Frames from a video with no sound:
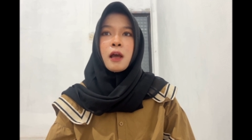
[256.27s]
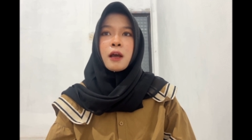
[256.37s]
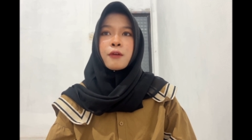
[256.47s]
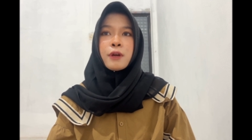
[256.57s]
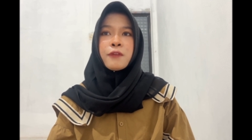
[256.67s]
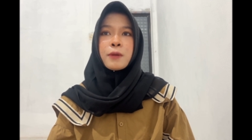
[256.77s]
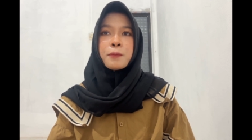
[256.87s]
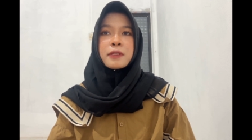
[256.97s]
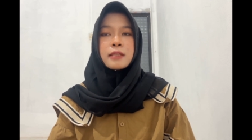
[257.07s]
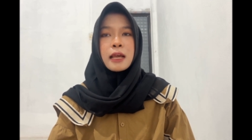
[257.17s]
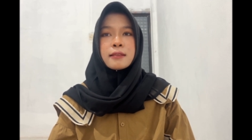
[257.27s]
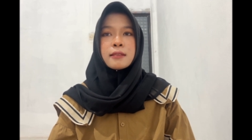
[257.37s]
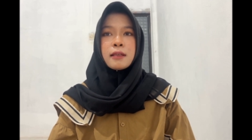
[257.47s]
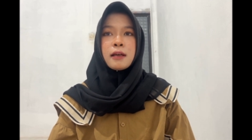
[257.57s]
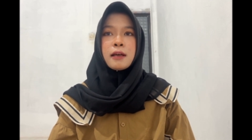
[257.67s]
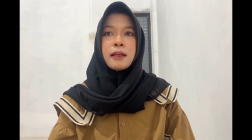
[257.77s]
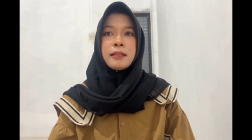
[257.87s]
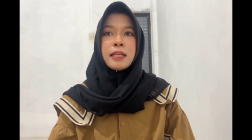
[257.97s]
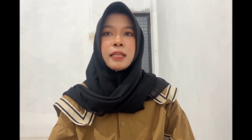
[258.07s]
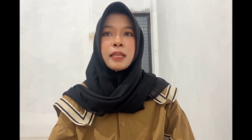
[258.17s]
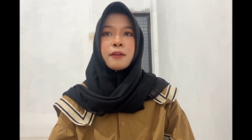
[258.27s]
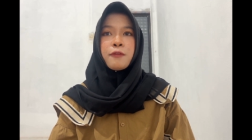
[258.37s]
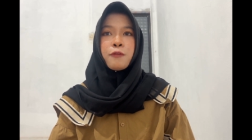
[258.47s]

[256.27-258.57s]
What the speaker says: Griff emphasized the need